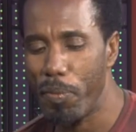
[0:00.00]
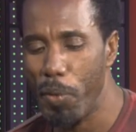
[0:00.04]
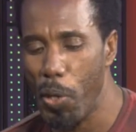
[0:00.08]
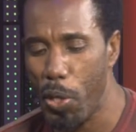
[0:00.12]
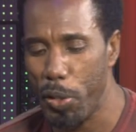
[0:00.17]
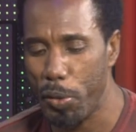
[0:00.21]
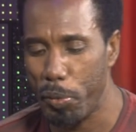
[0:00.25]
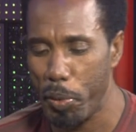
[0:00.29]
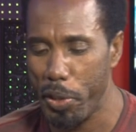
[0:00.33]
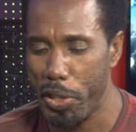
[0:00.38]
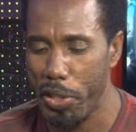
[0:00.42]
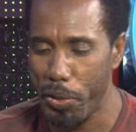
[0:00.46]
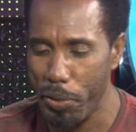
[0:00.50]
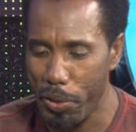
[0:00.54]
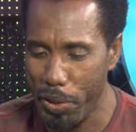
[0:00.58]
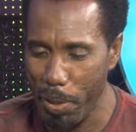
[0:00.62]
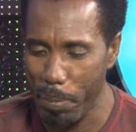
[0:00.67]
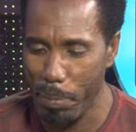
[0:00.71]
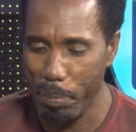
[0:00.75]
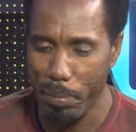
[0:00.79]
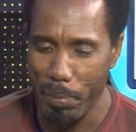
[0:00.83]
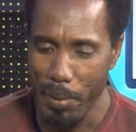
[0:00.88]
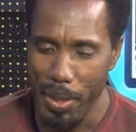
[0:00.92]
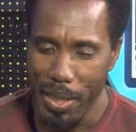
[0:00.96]
brought with you
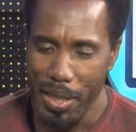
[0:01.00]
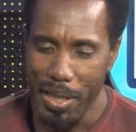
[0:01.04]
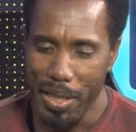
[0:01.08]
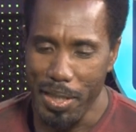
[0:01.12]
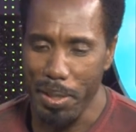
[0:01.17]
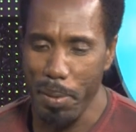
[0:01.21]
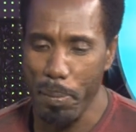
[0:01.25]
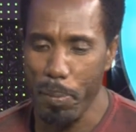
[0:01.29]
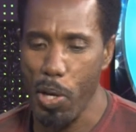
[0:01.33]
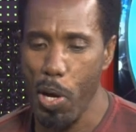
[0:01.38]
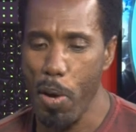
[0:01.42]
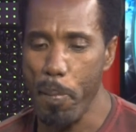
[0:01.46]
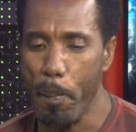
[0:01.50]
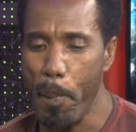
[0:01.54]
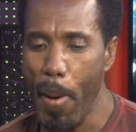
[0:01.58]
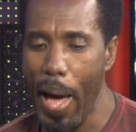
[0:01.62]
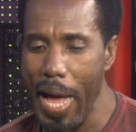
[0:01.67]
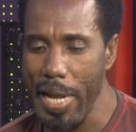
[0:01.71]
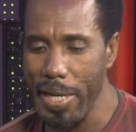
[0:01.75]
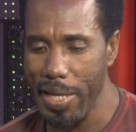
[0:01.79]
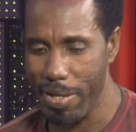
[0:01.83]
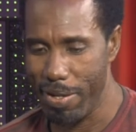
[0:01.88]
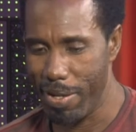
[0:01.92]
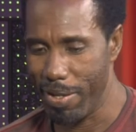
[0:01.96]
some
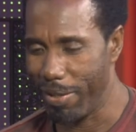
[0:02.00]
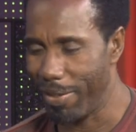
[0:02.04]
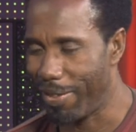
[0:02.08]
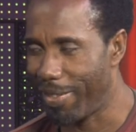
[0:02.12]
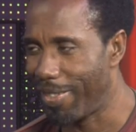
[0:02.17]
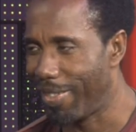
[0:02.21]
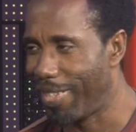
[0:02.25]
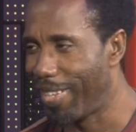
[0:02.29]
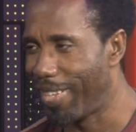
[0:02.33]
companions.